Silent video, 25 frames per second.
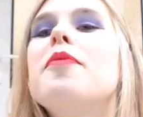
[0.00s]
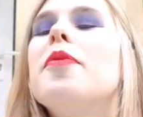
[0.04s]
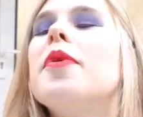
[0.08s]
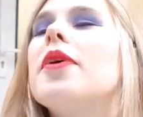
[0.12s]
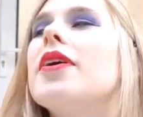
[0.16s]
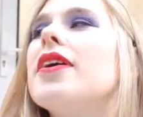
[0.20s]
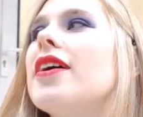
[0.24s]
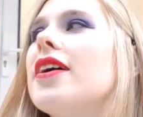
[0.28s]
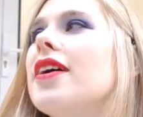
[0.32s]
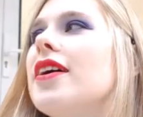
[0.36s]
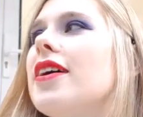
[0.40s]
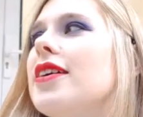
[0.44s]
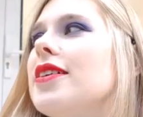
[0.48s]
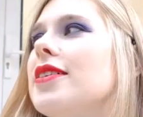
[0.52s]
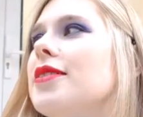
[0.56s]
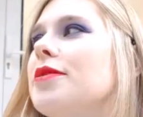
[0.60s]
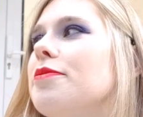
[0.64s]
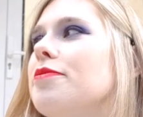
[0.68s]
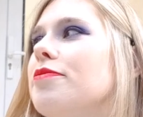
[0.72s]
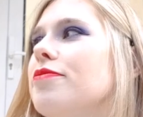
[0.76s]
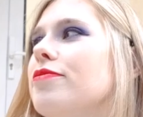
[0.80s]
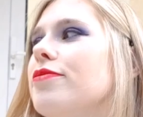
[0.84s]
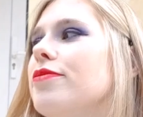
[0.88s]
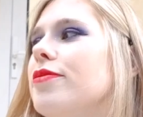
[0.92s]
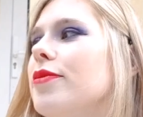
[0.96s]
but
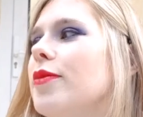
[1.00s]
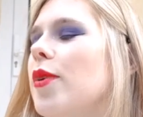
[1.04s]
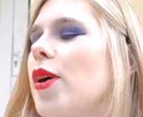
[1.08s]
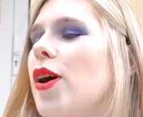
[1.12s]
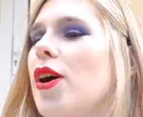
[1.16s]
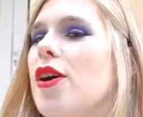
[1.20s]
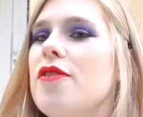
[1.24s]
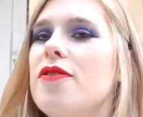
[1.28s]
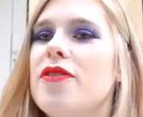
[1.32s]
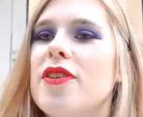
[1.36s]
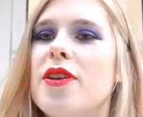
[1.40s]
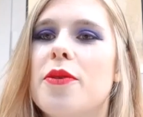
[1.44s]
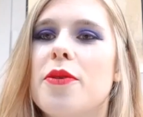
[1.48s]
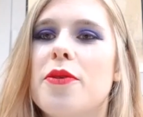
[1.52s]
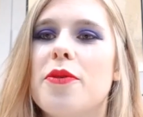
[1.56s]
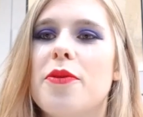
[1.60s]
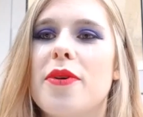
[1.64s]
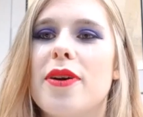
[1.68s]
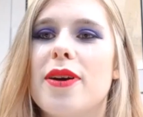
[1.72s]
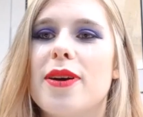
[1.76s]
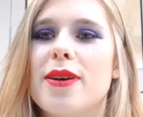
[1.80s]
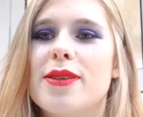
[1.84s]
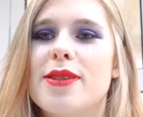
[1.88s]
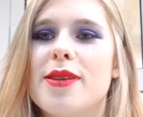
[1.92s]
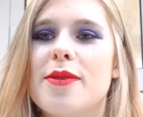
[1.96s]
hopefully we'll
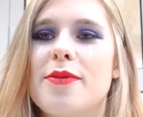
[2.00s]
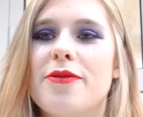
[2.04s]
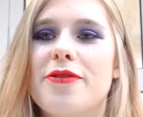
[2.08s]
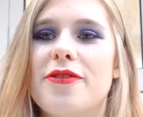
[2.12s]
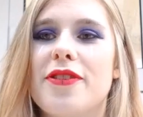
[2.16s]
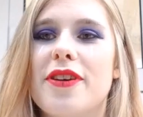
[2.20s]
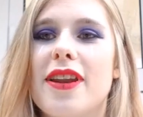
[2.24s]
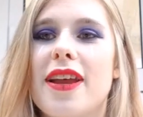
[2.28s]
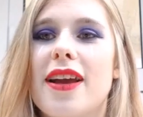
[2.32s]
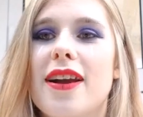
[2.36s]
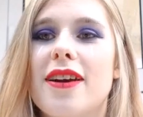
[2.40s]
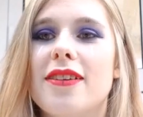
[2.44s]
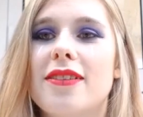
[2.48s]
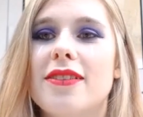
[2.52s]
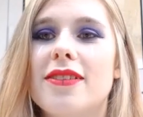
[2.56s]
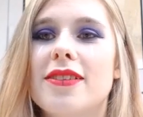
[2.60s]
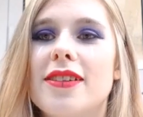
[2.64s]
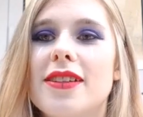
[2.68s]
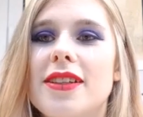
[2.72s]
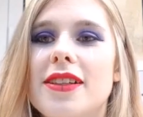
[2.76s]
work something out.